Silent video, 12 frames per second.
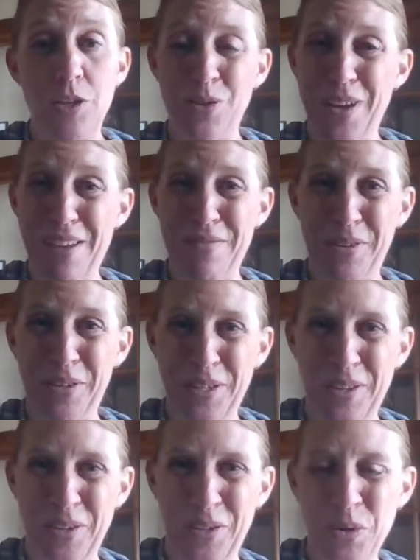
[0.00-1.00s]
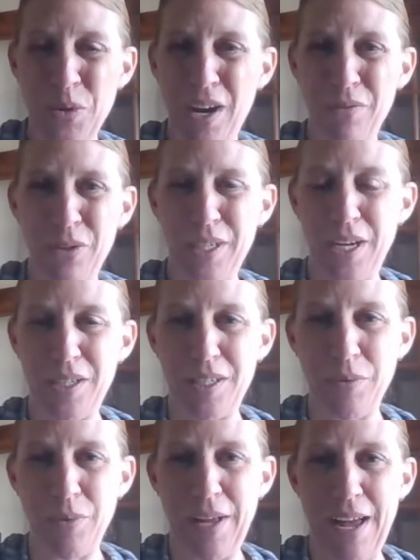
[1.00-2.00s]
There's 2 conversations
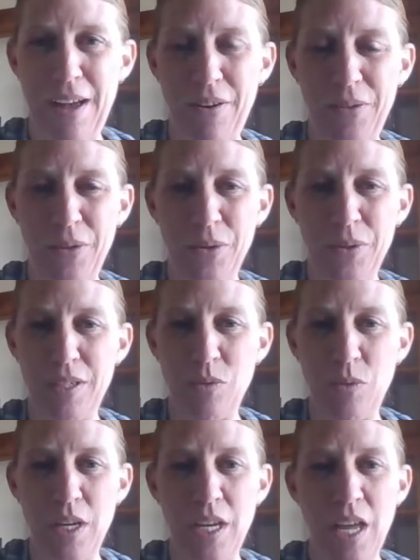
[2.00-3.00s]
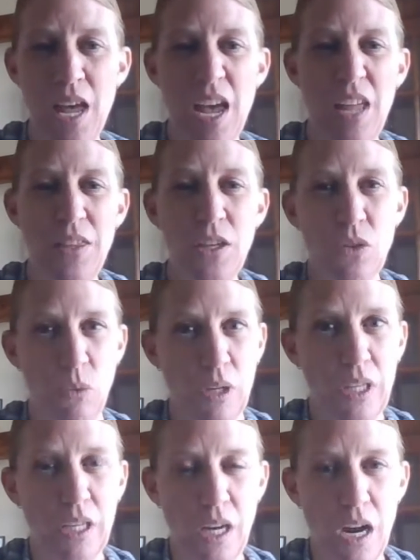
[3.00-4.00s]
that we'll have on those this week, and these are
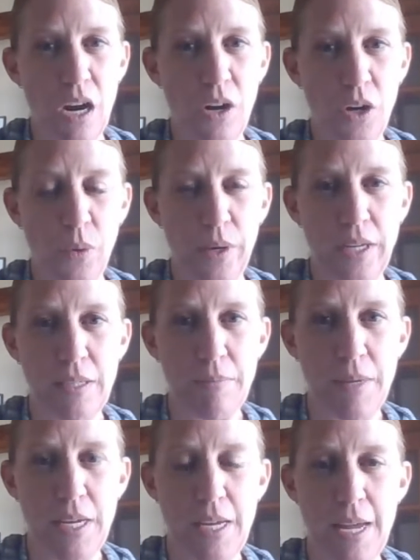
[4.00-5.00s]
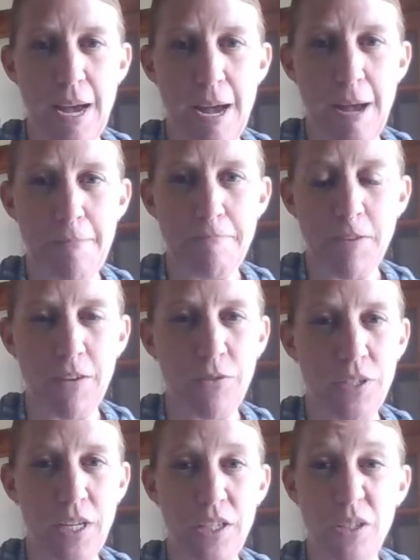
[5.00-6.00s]
going to be
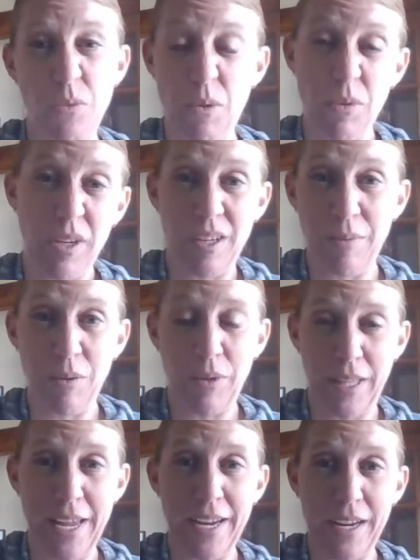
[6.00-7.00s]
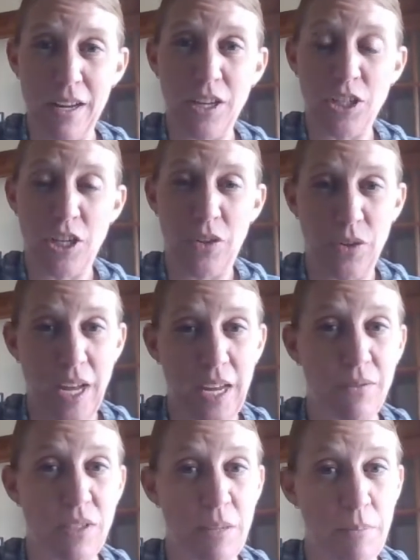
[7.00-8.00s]
conversations where we're going to be relying on each other to
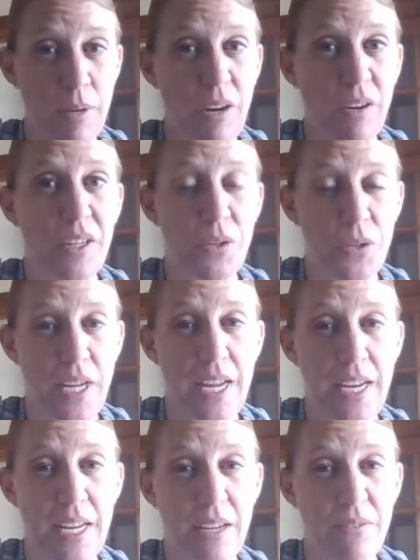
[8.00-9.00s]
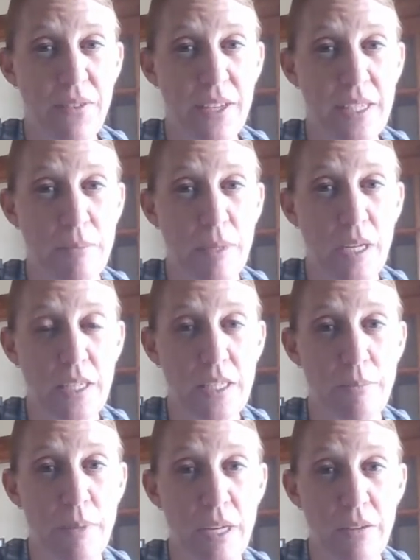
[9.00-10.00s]
kind of deepen our understanding of this, because
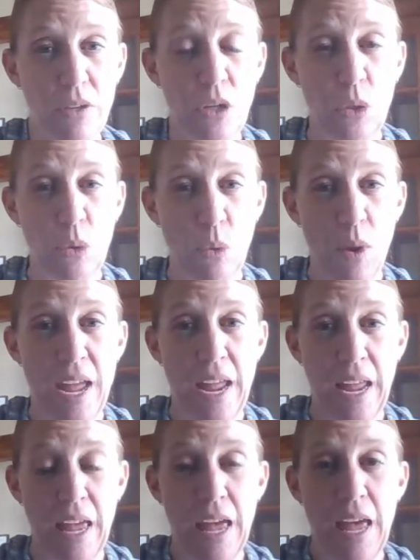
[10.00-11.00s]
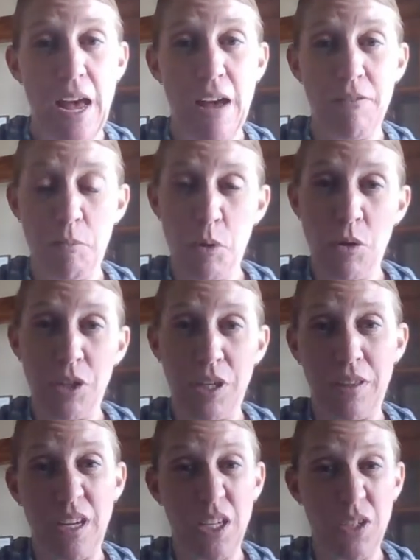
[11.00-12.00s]
it's a bit of a new way of
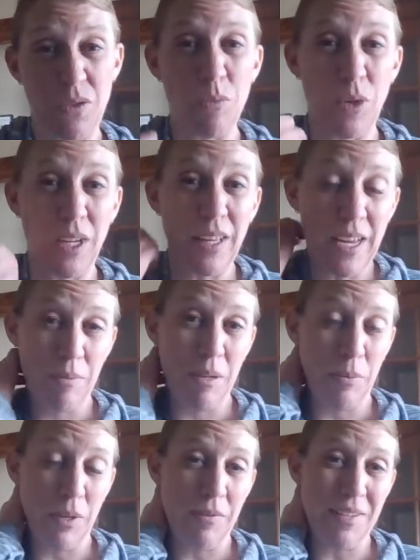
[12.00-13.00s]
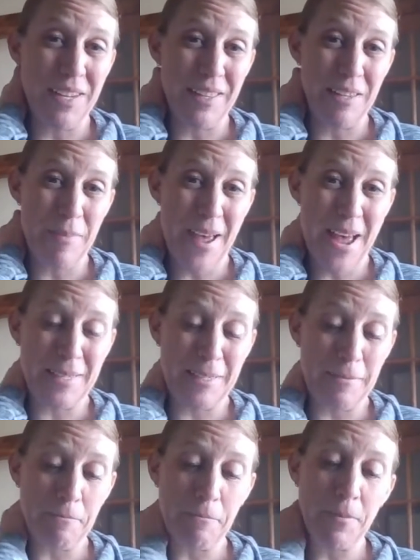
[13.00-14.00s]
approaching things from what a lot of people have done in the
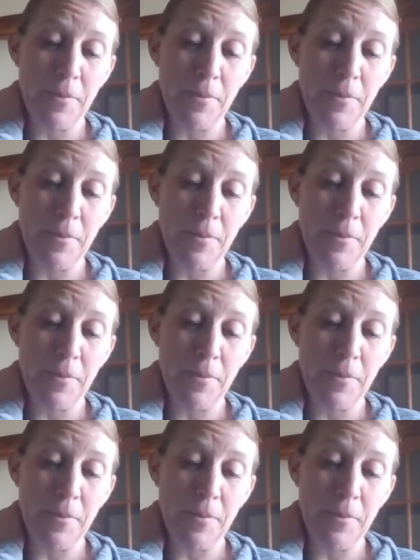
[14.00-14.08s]
past.